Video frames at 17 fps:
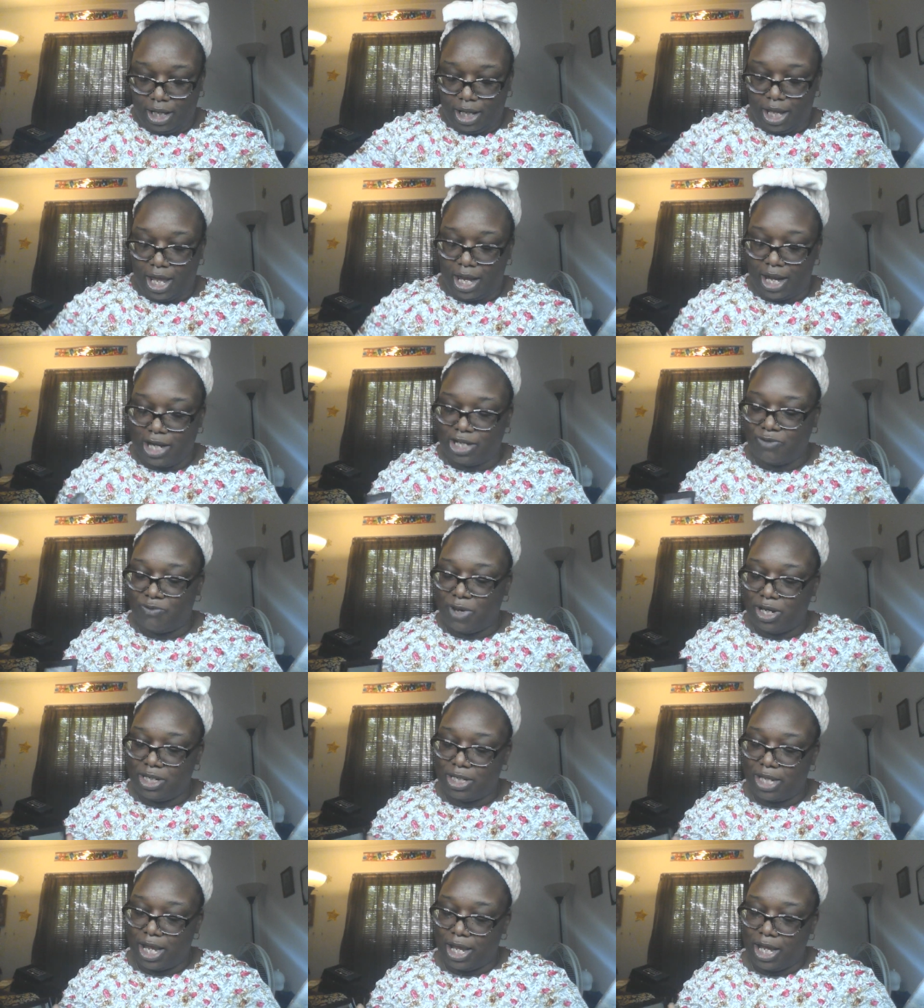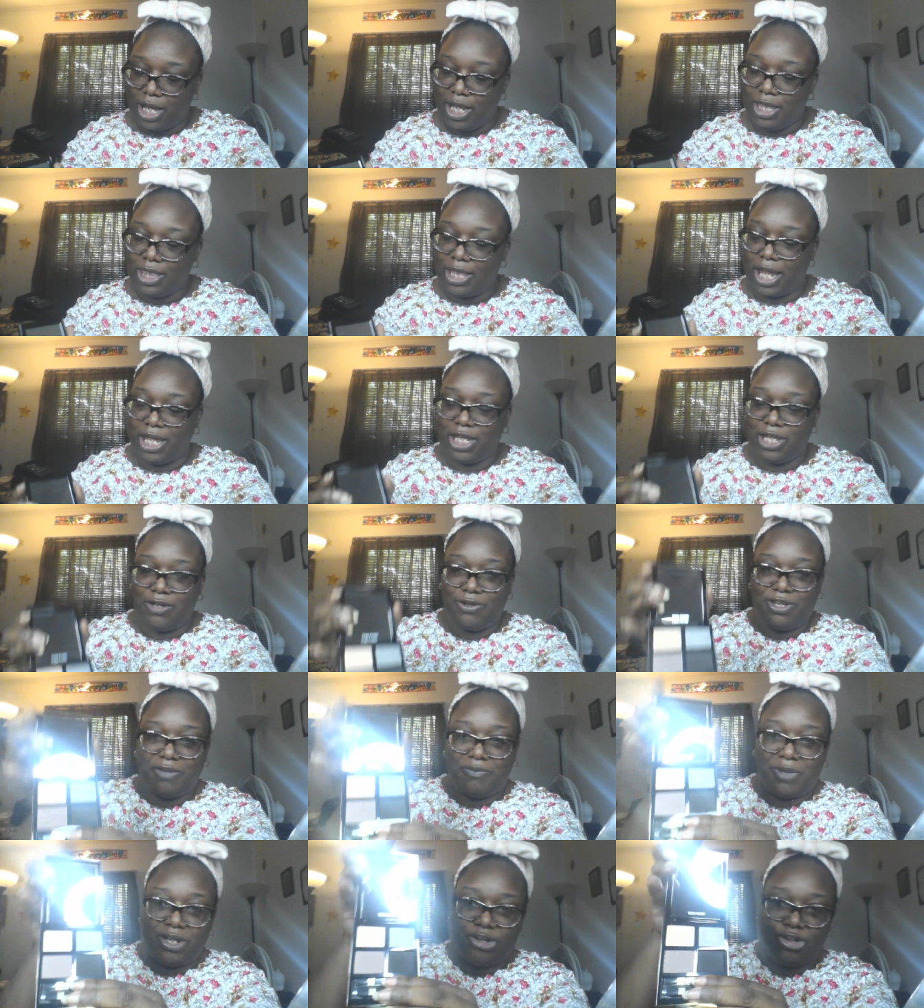And I just want to say thank you to
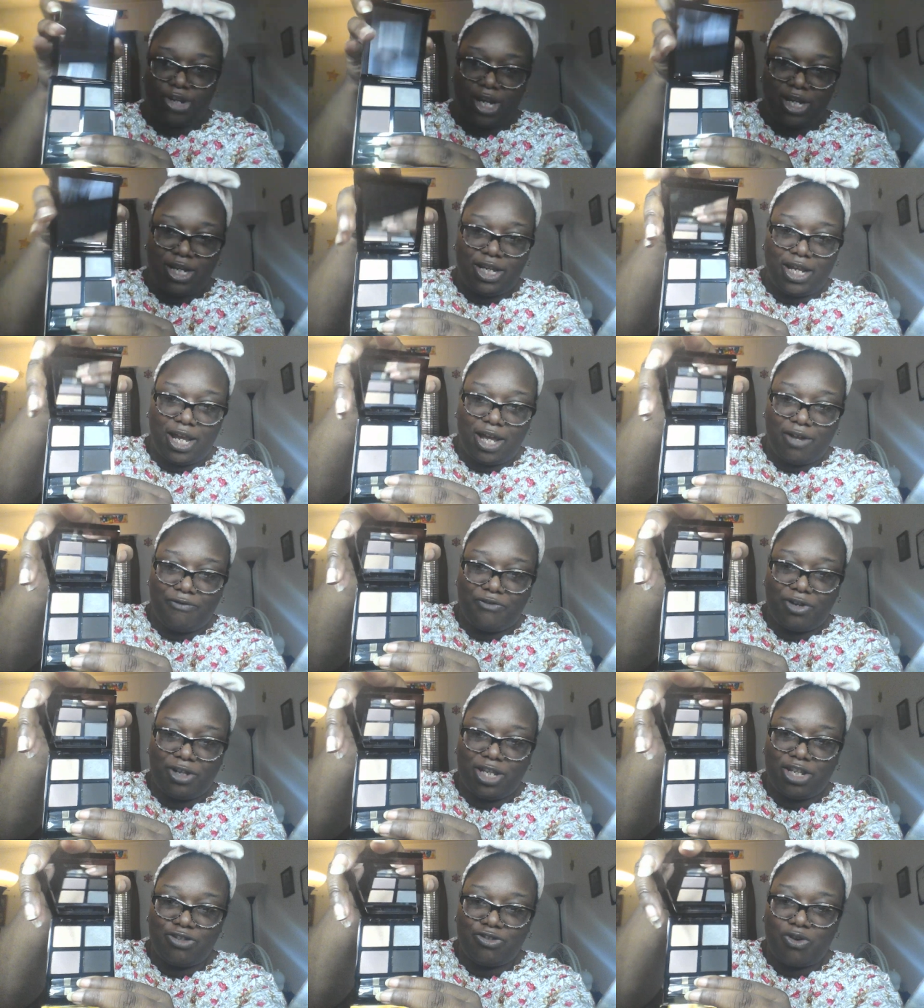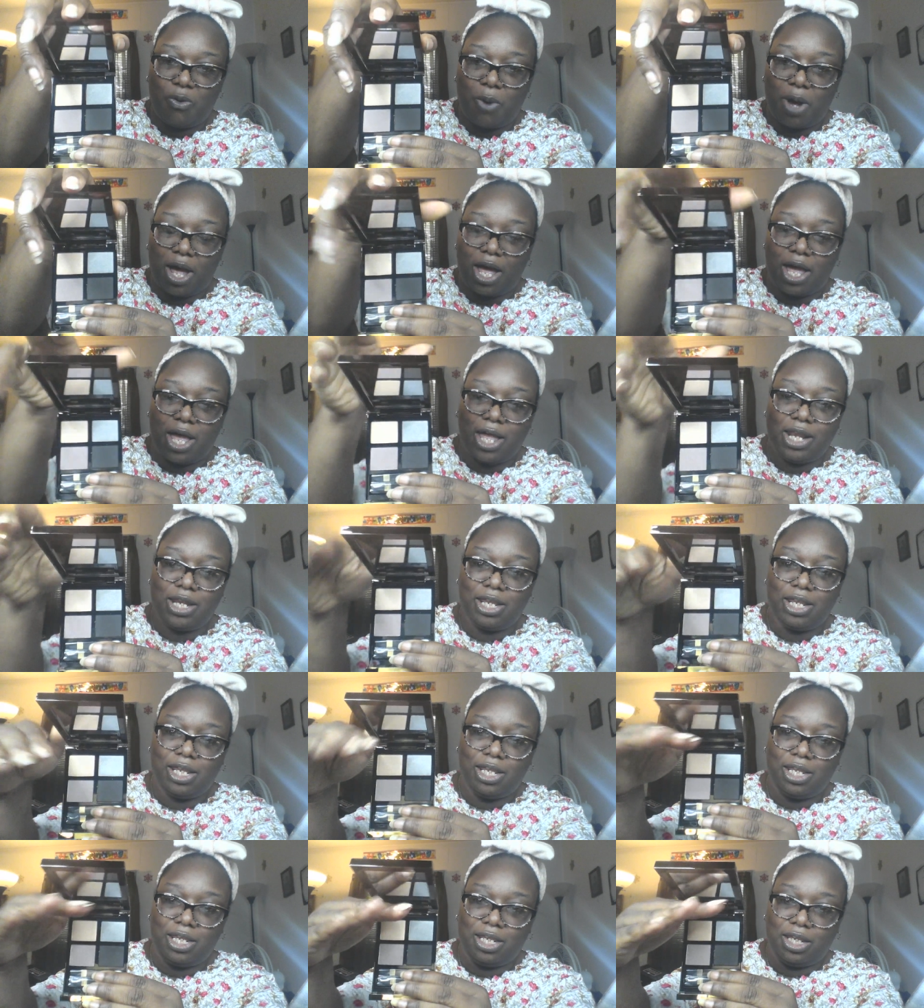Miss Chantel for this quad.
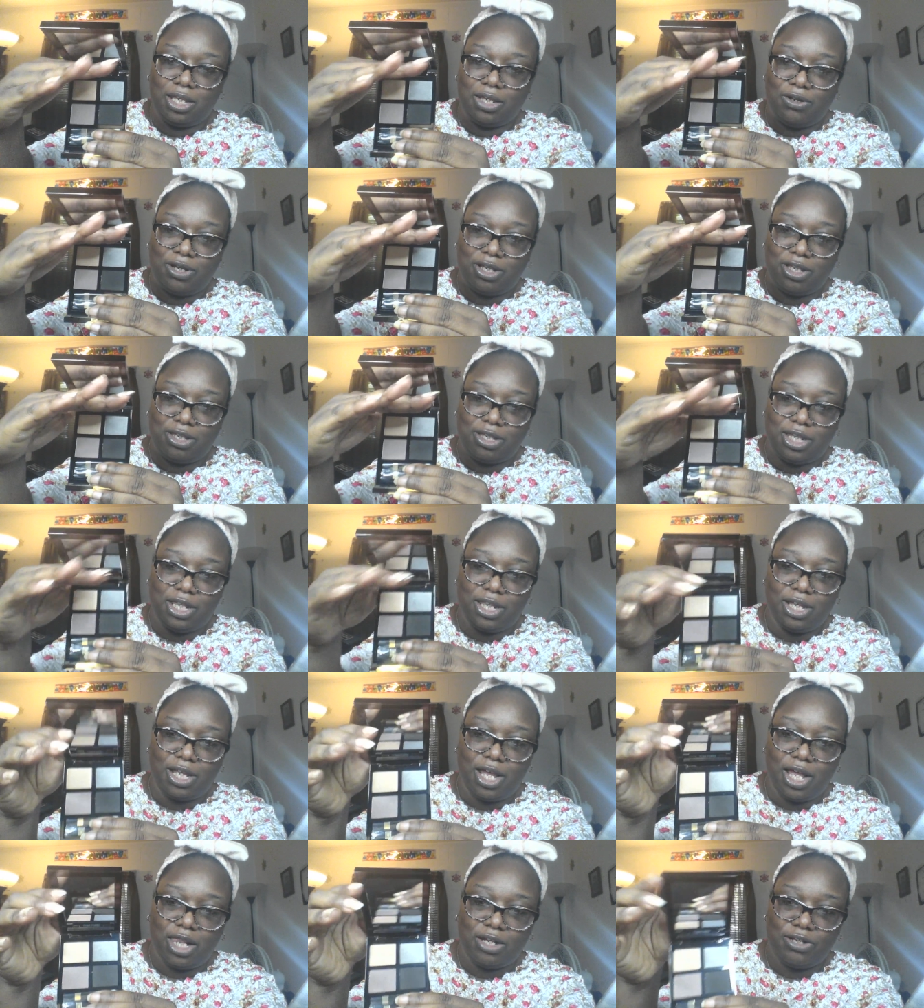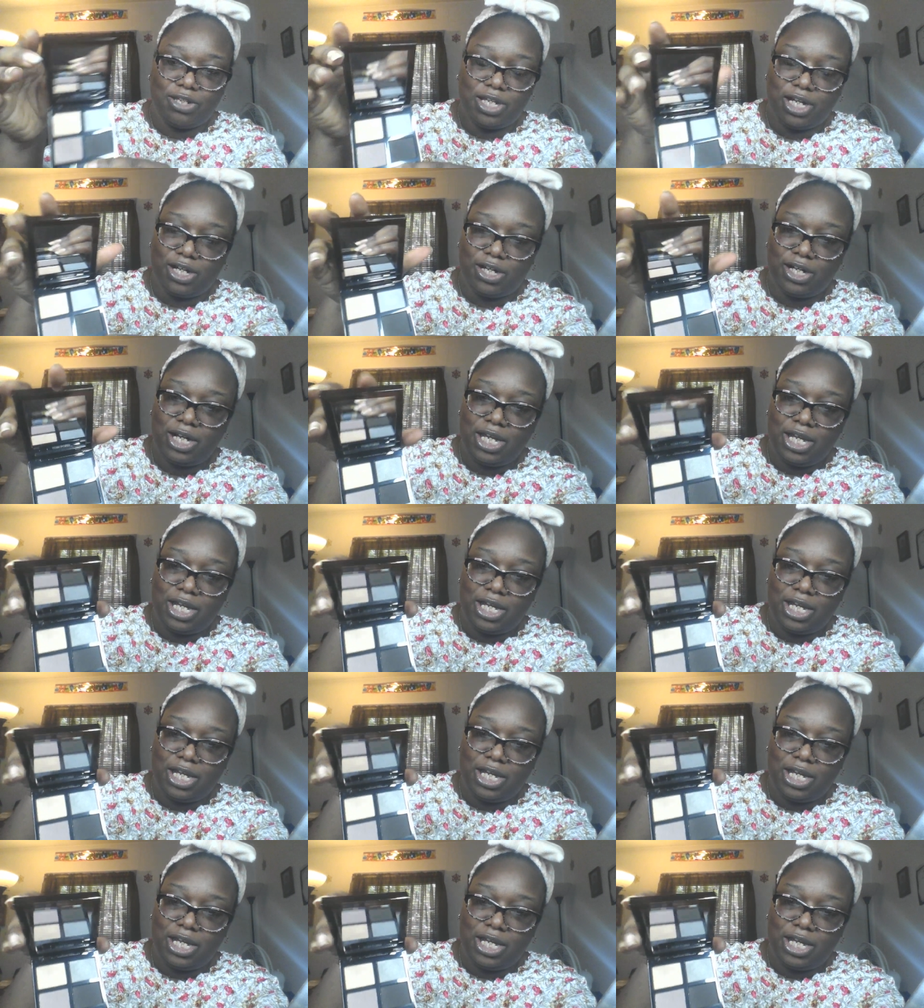You can see the colors here.